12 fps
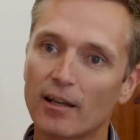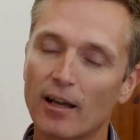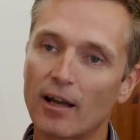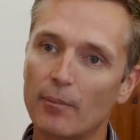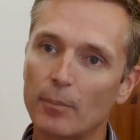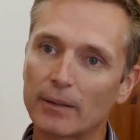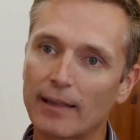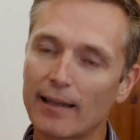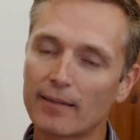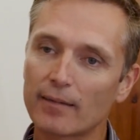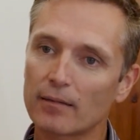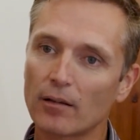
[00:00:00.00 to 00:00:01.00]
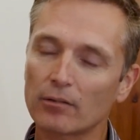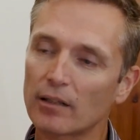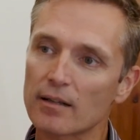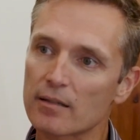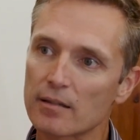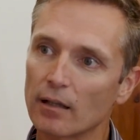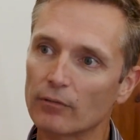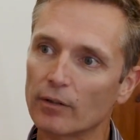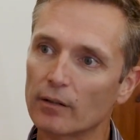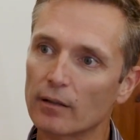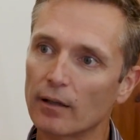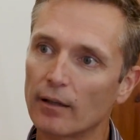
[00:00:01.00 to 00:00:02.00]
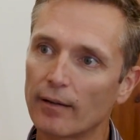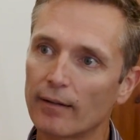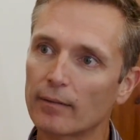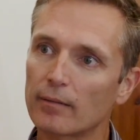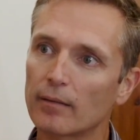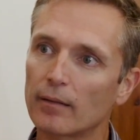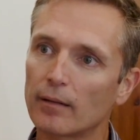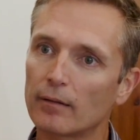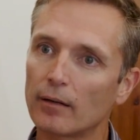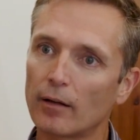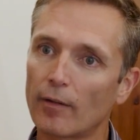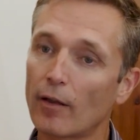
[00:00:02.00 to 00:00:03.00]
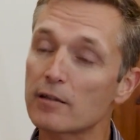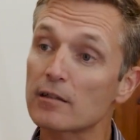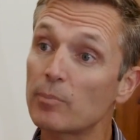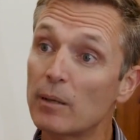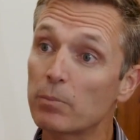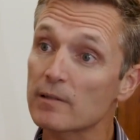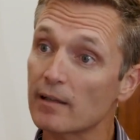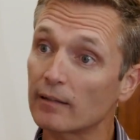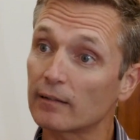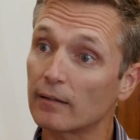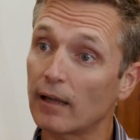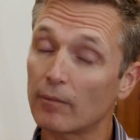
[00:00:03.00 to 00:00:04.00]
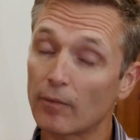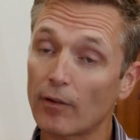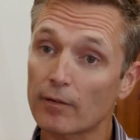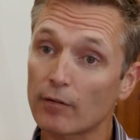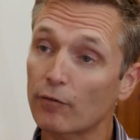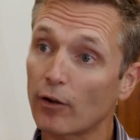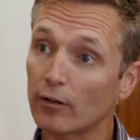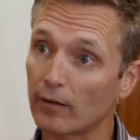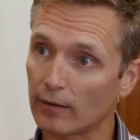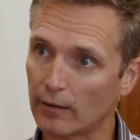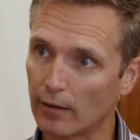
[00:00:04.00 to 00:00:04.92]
Um, but that's not going to solve it. Uh, there's, you know, those are the people that, those are the folk that